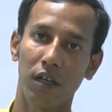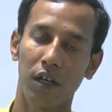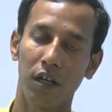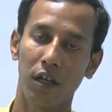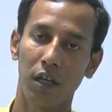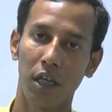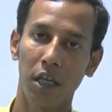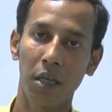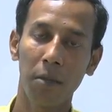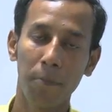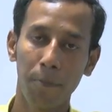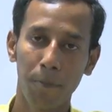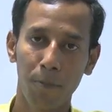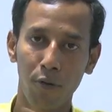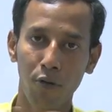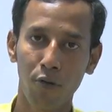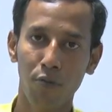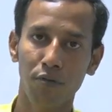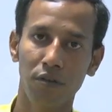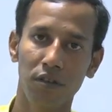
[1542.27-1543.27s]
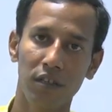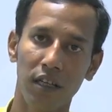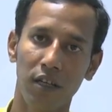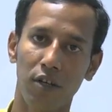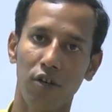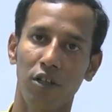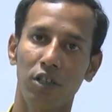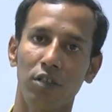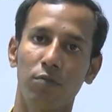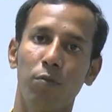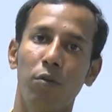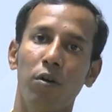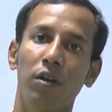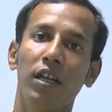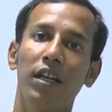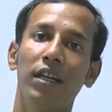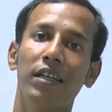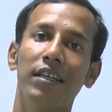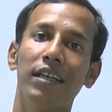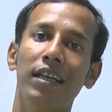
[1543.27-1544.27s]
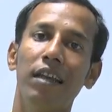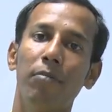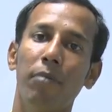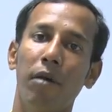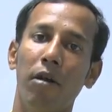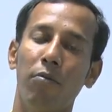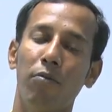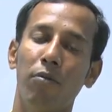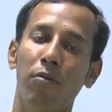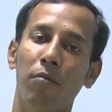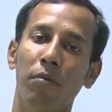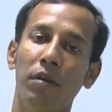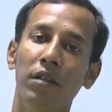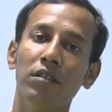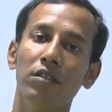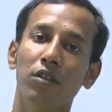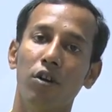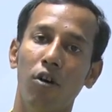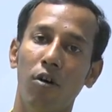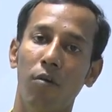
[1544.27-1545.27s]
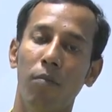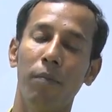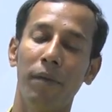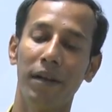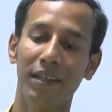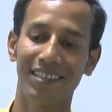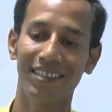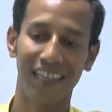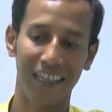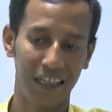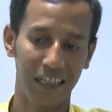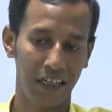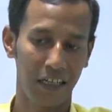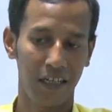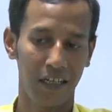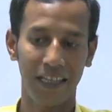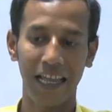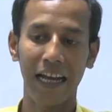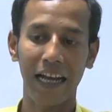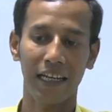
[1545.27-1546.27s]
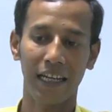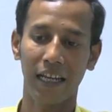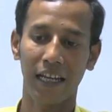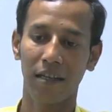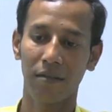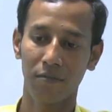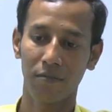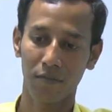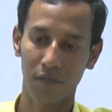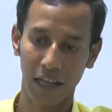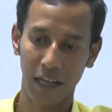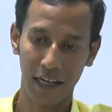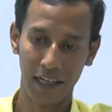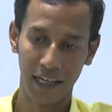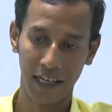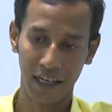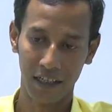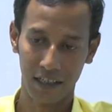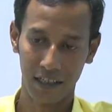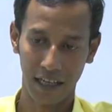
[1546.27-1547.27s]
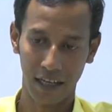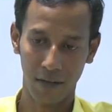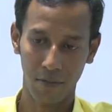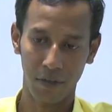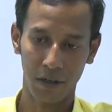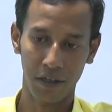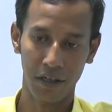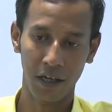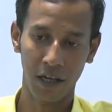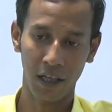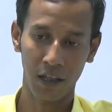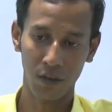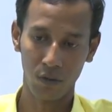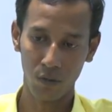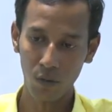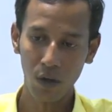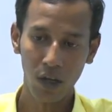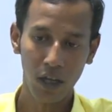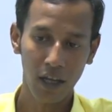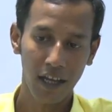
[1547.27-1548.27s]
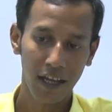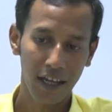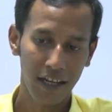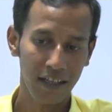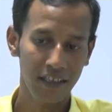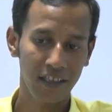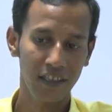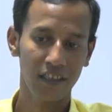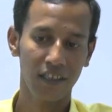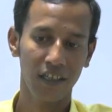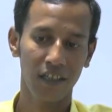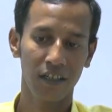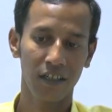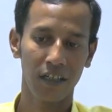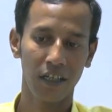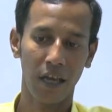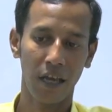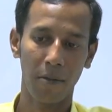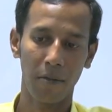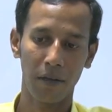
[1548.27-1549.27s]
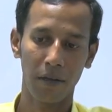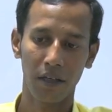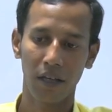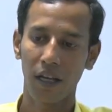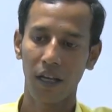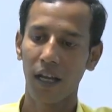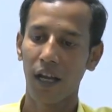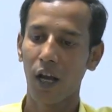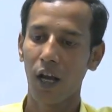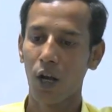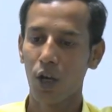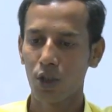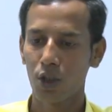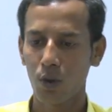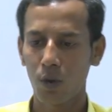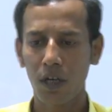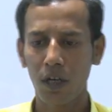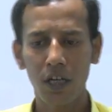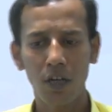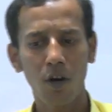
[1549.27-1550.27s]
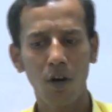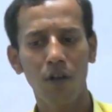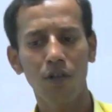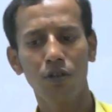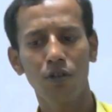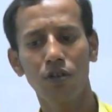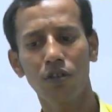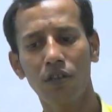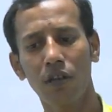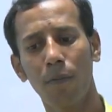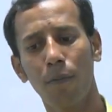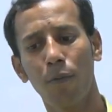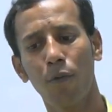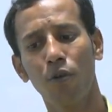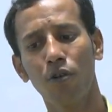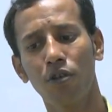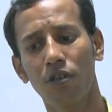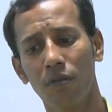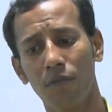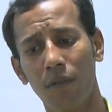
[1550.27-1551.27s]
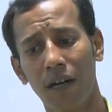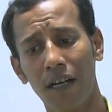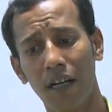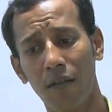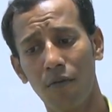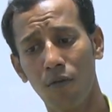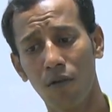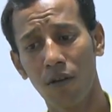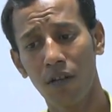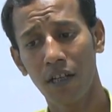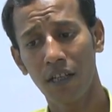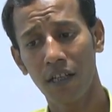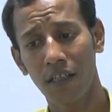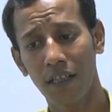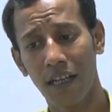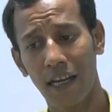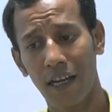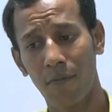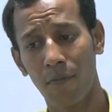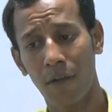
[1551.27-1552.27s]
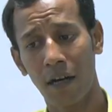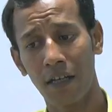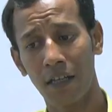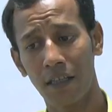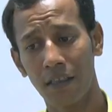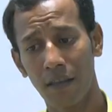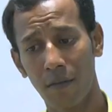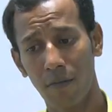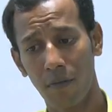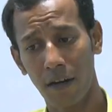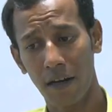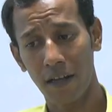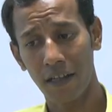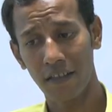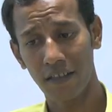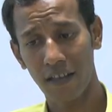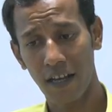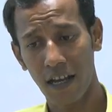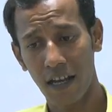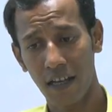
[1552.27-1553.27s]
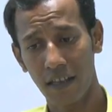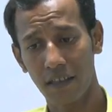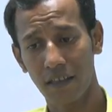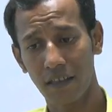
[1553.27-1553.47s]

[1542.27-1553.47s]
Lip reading: improves the corresponding delay performance of my circuit. That can be done through register retiming. So it also supports multi-voltage and multi-supply designs,